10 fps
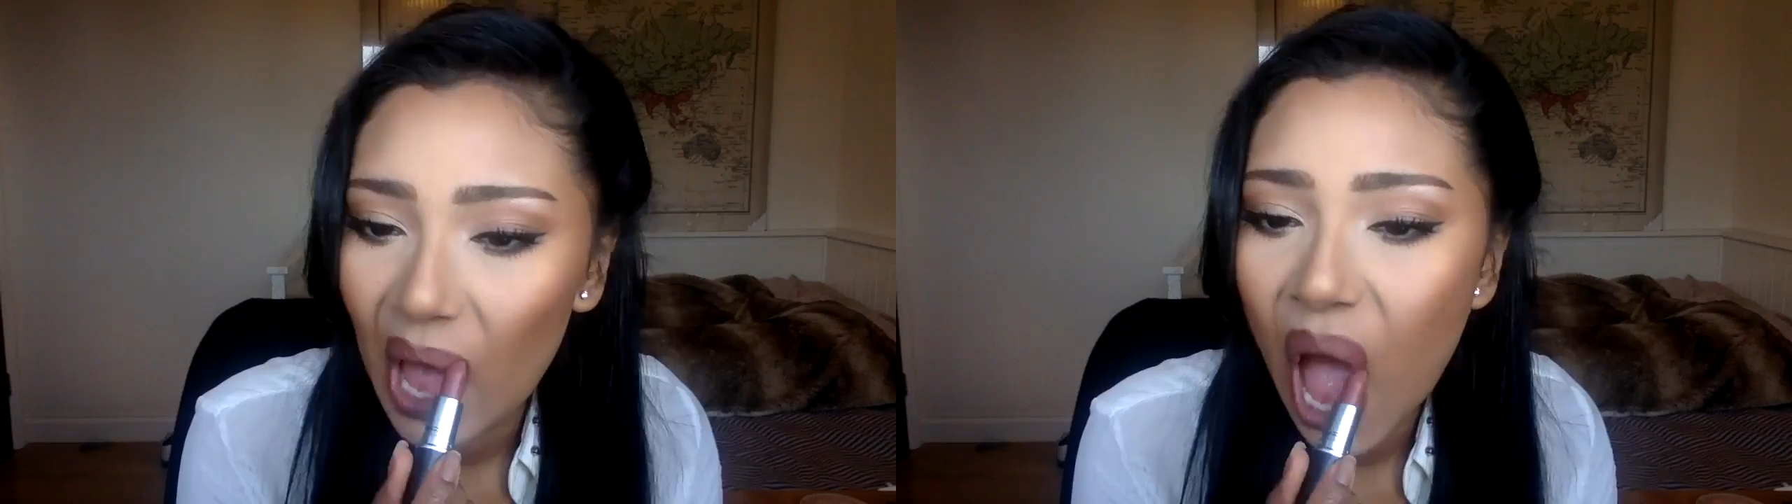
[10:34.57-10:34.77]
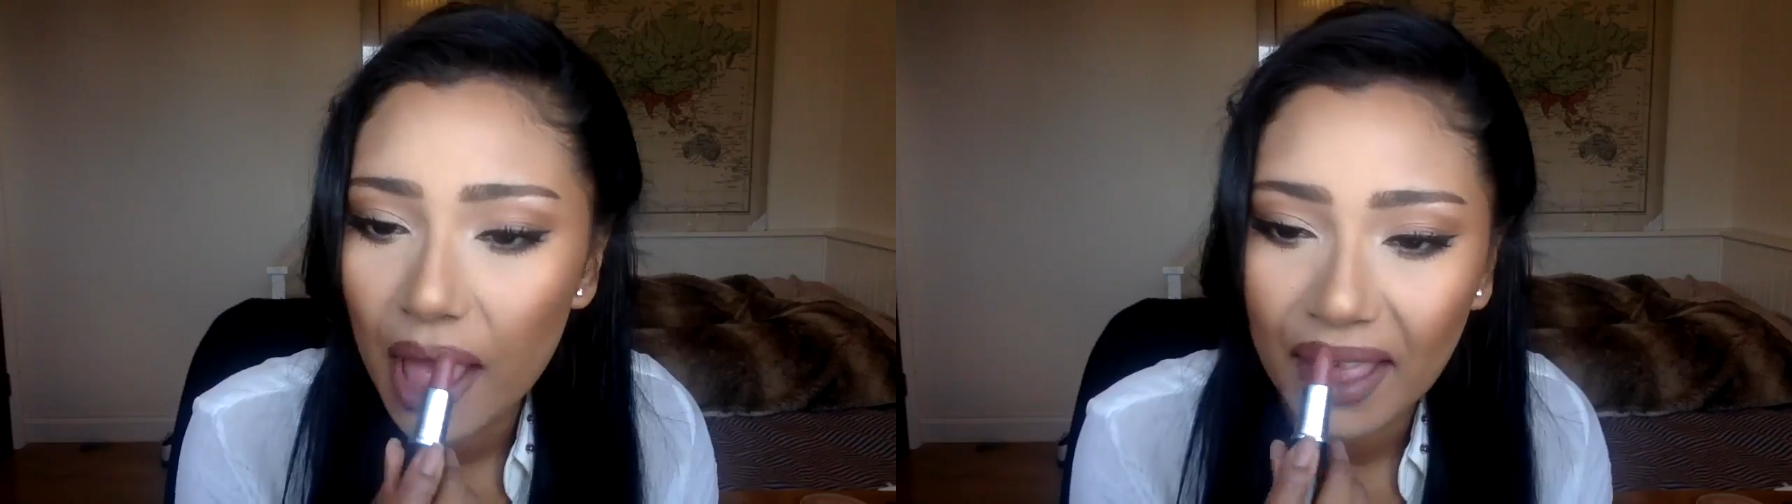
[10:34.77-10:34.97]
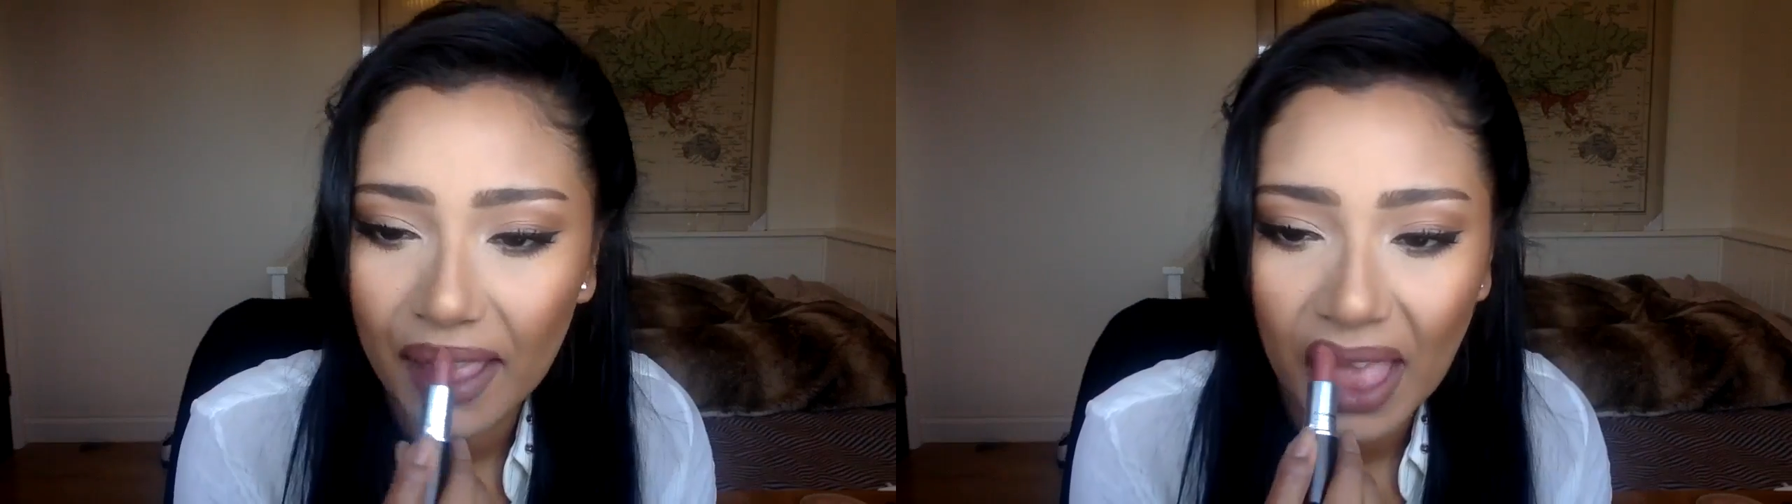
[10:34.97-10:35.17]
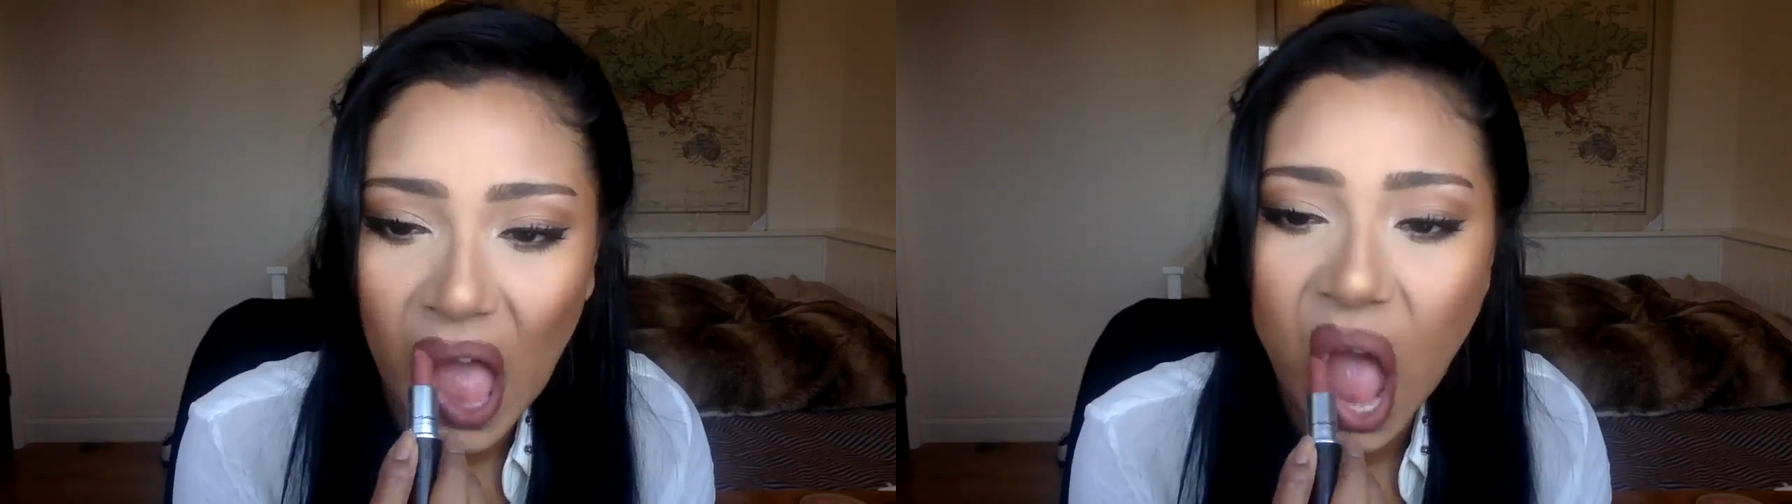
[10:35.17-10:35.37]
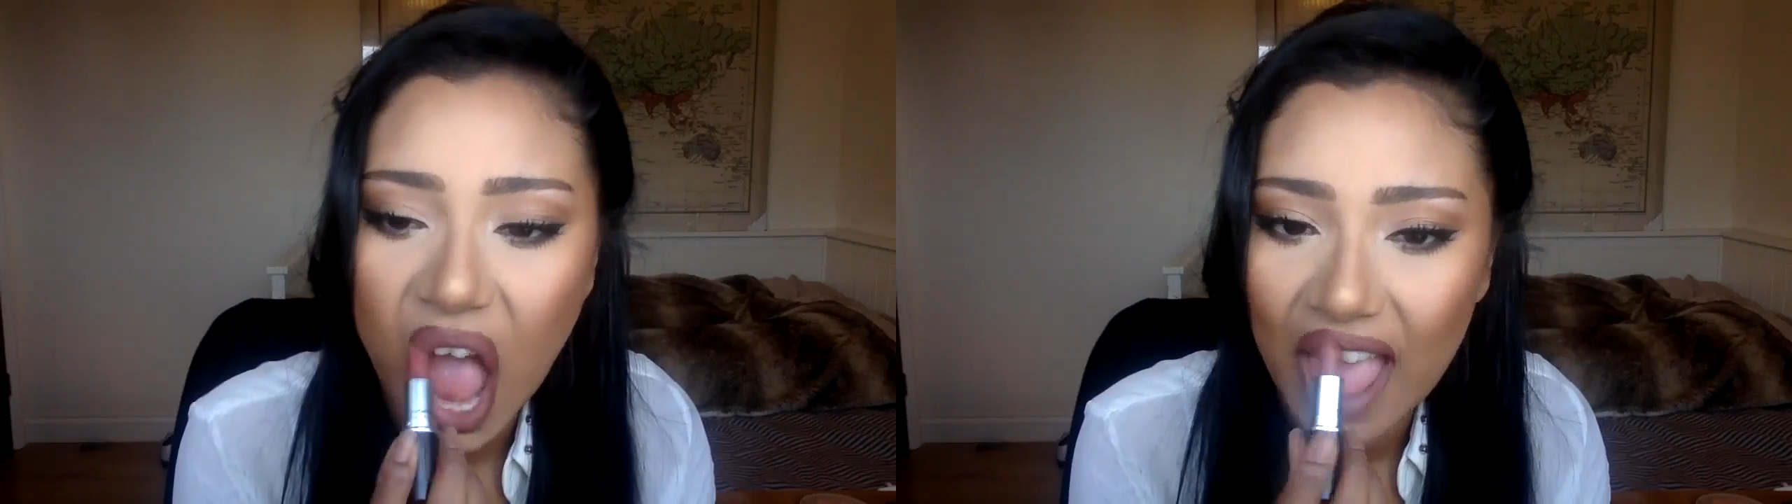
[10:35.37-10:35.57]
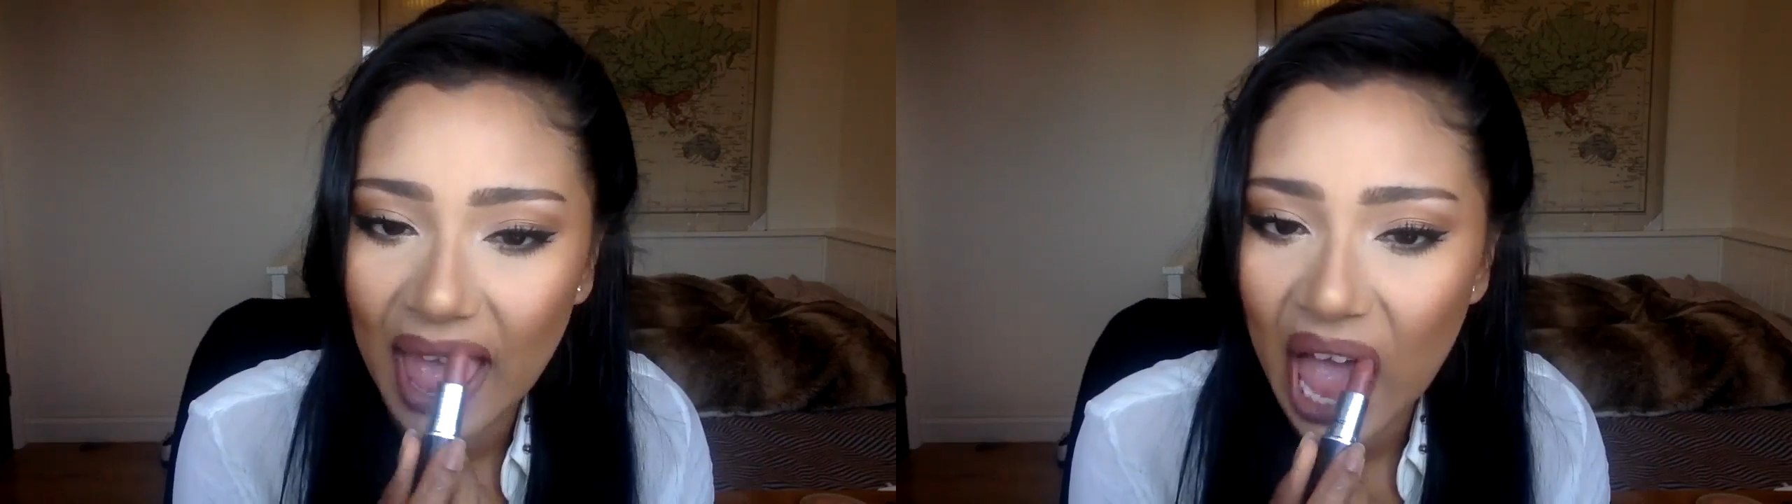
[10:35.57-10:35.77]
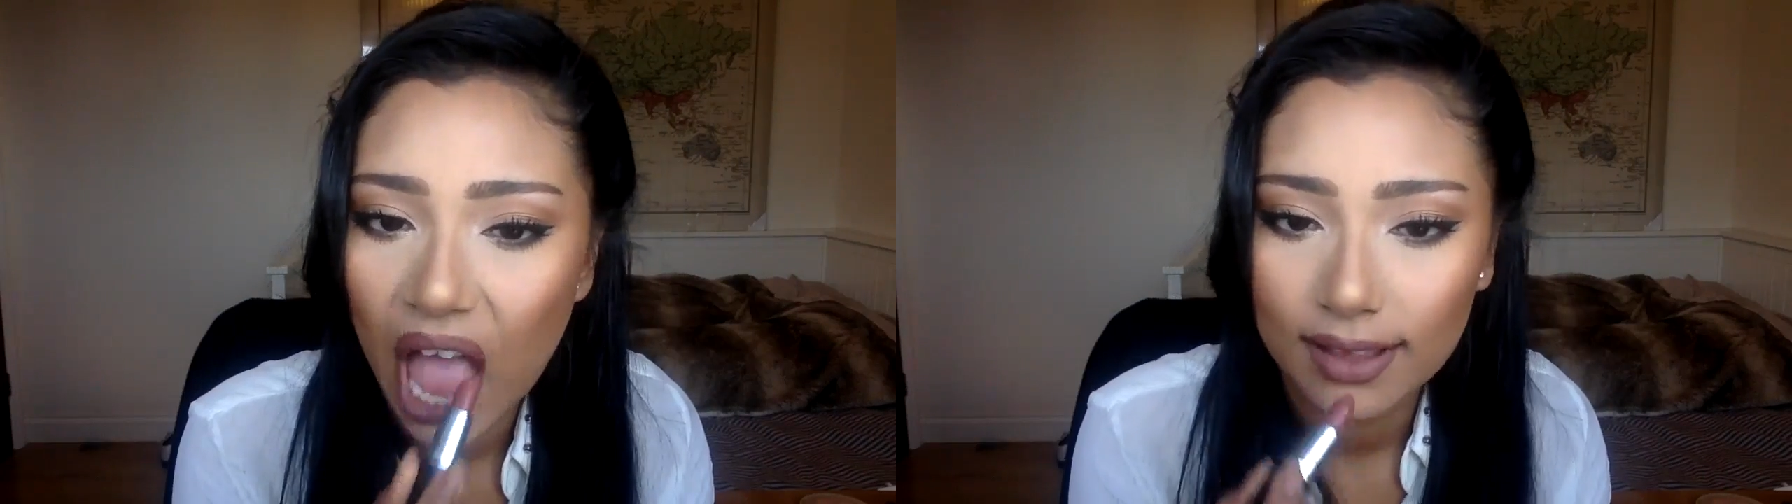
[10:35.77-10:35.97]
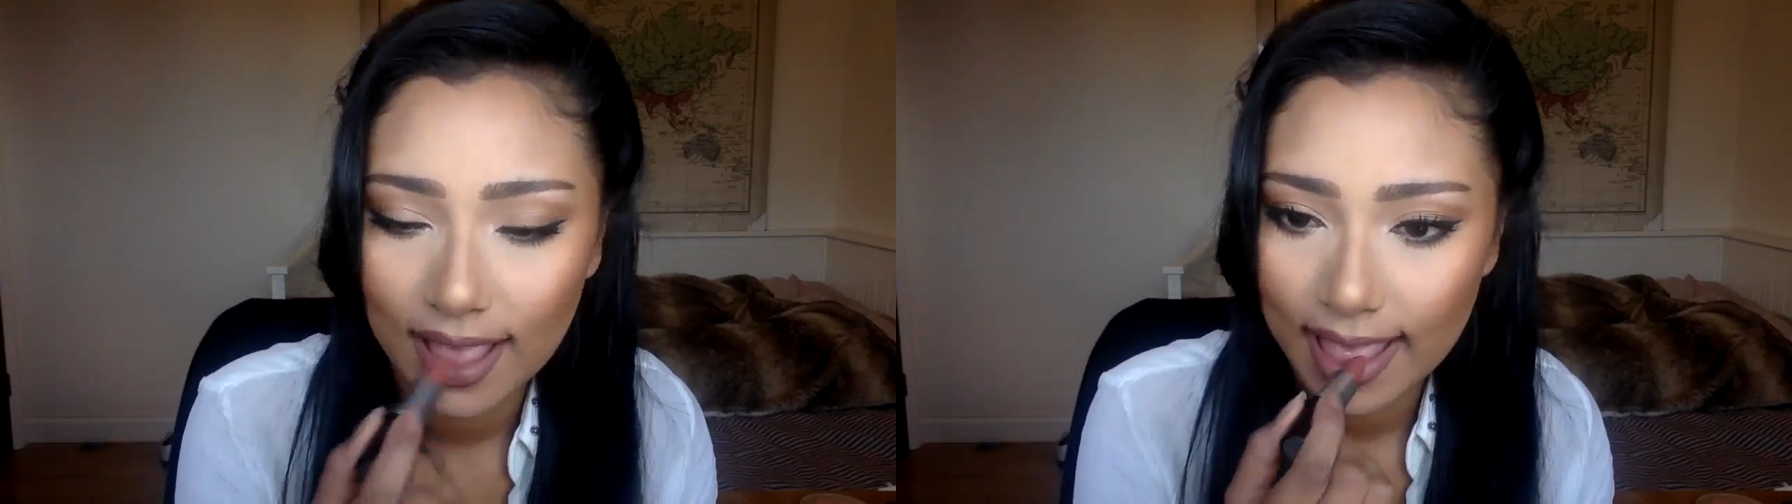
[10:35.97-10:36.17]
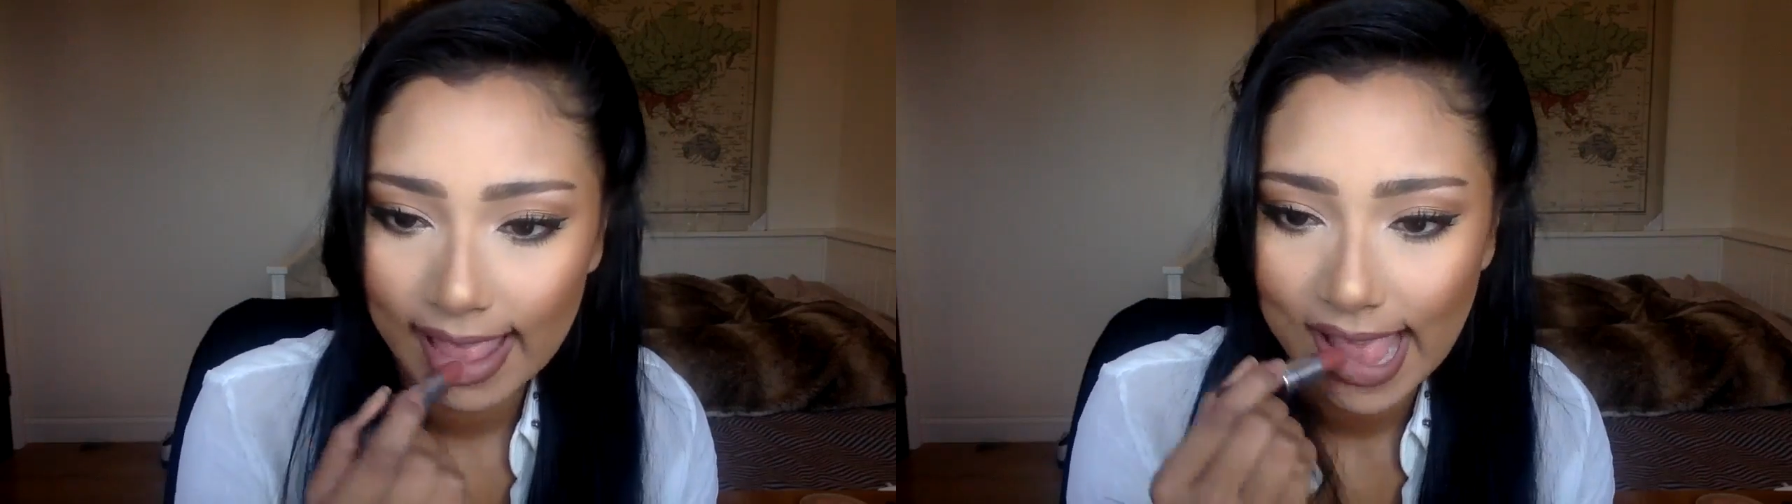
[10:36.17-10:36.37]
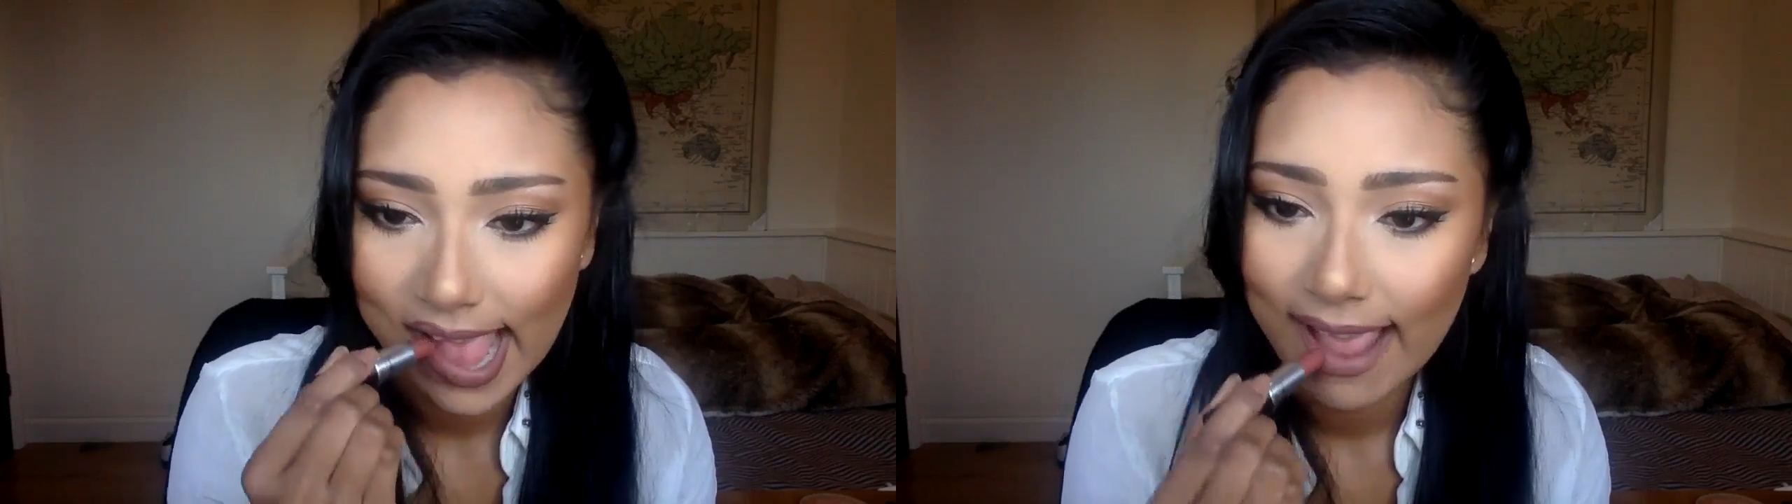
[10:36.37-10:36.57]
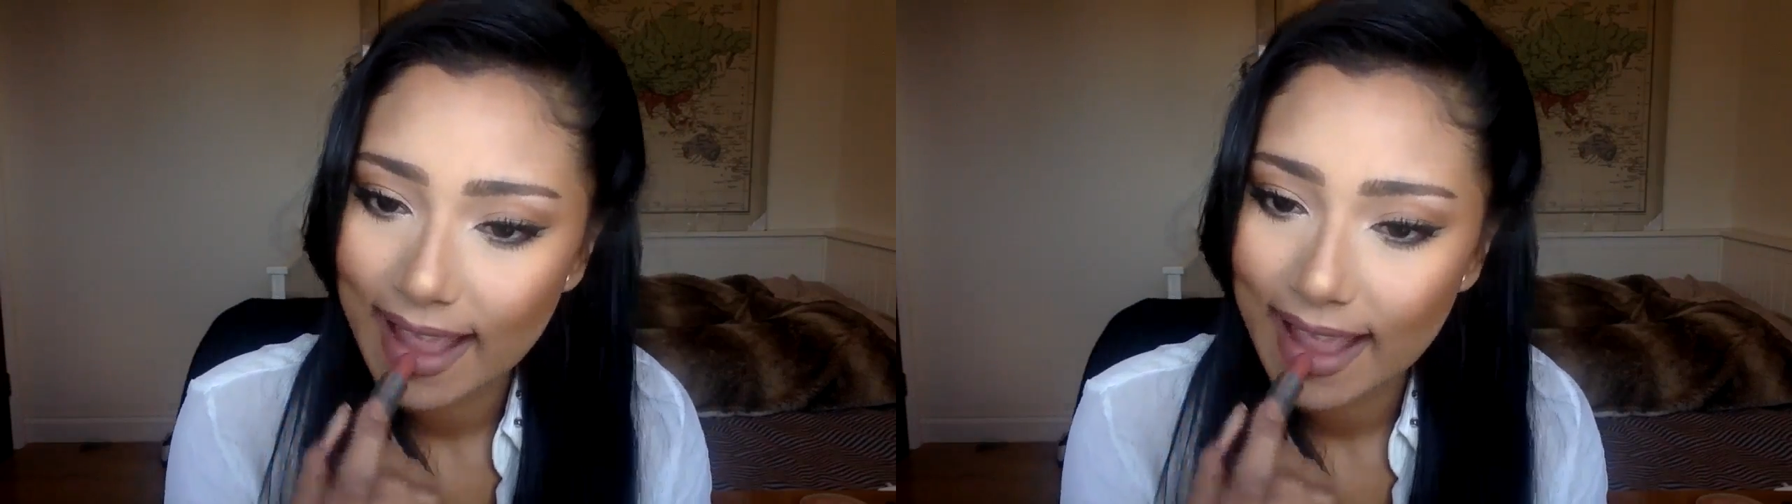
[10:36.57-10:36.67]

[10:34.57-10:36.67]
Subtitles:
This is pretty much the final look,